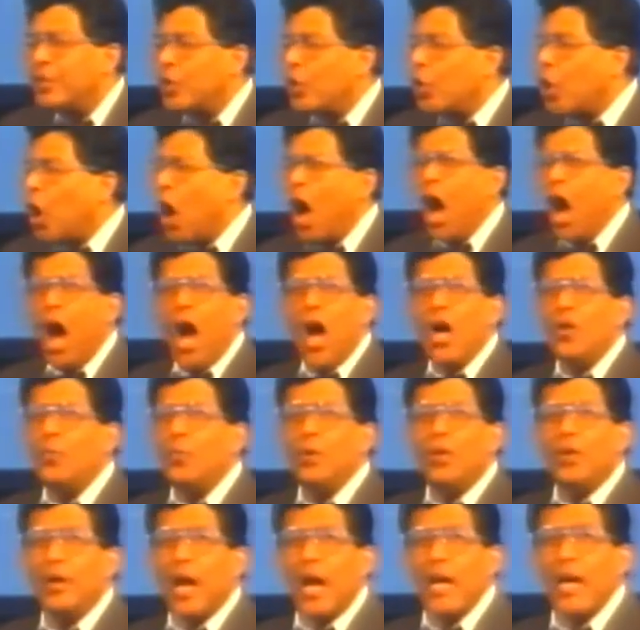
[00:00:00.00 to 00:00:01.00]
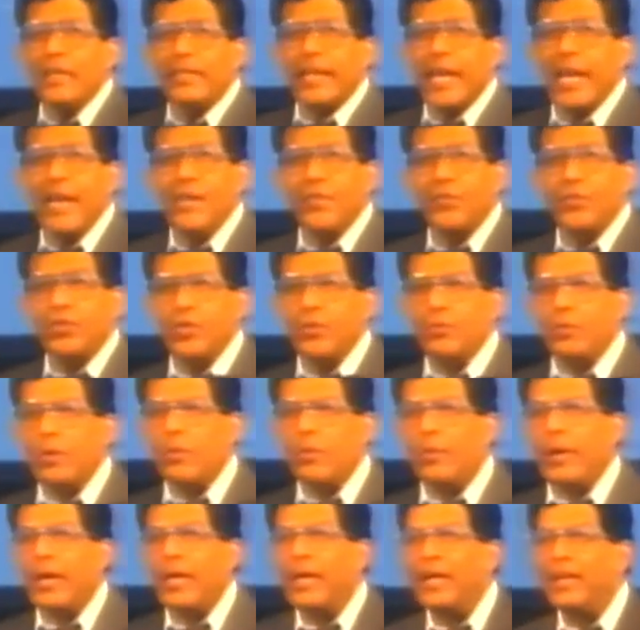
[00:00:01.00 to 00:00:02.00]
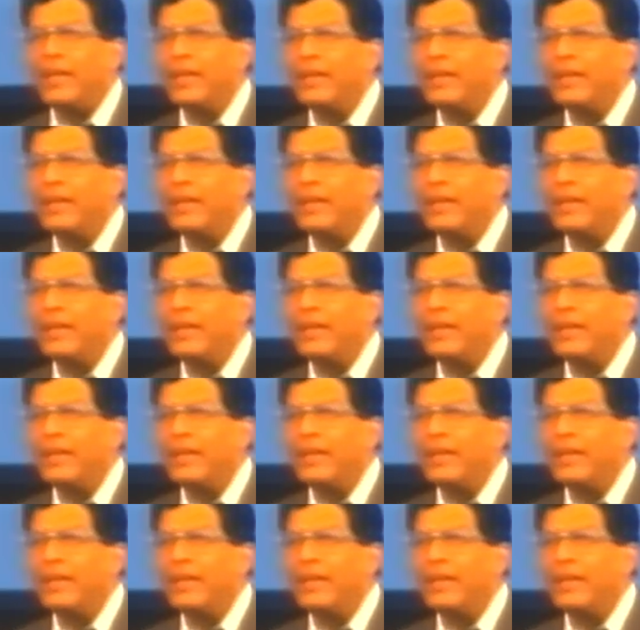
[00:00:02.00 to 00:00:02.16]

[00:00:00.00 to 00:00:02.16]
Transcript: God will not cast you away.